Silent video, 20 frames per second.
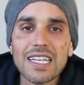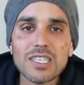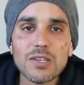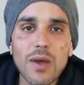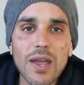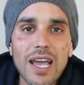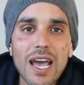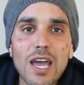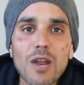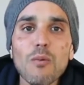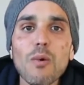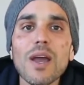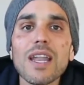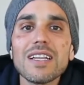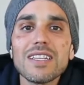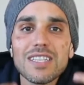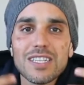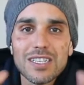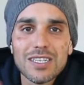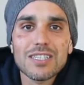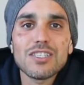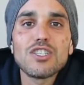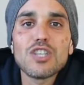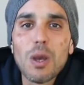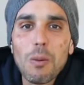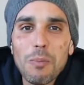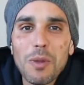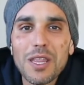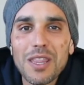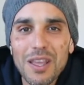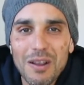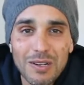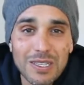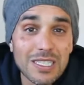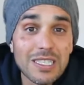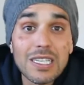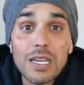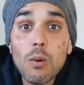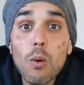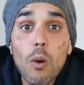And so I kind of wanted to just jump in
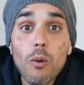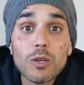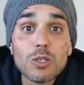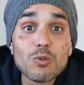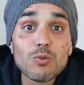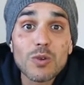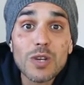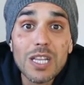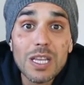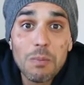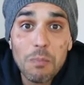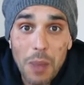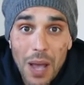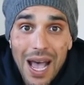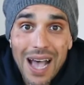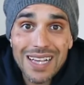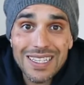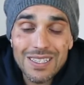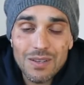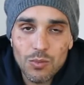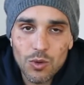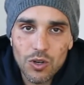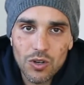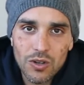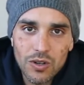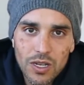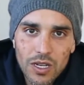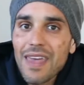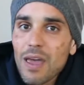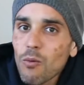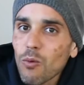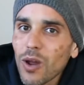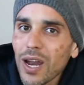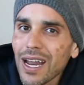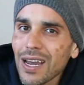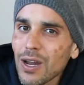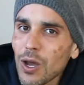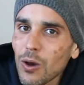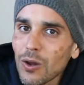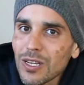there and see what was really possible. And
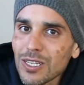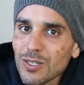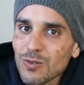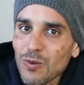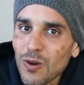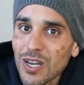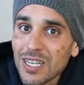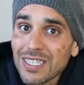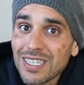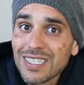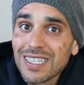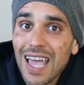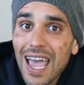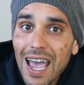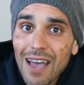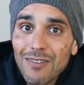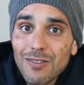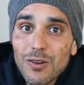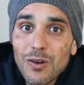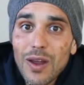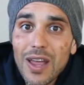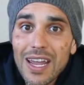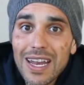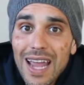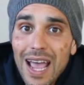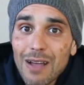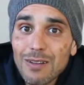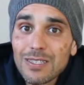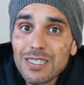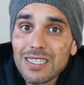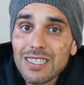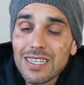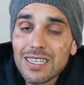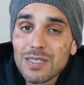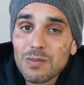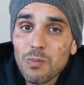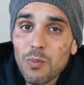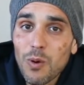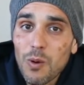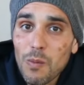then what I noticed was after I
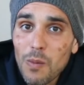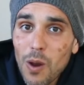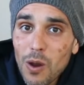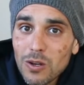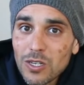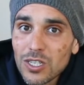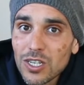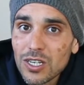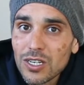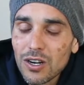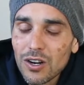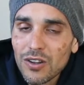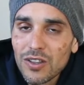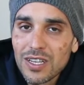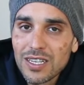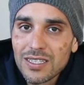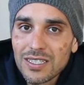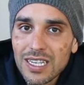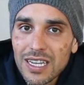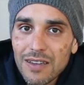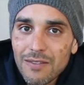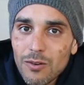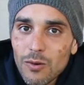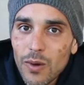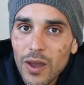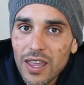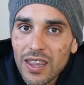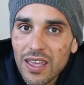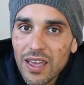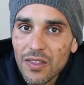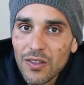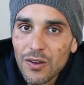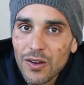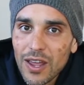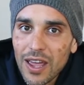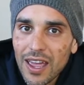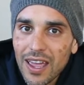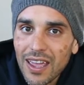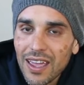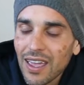announced this promotion or this giveaway the
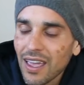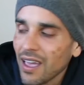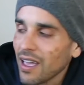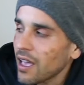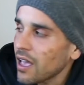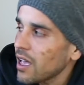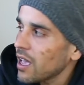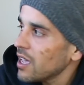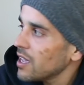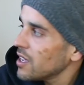other day,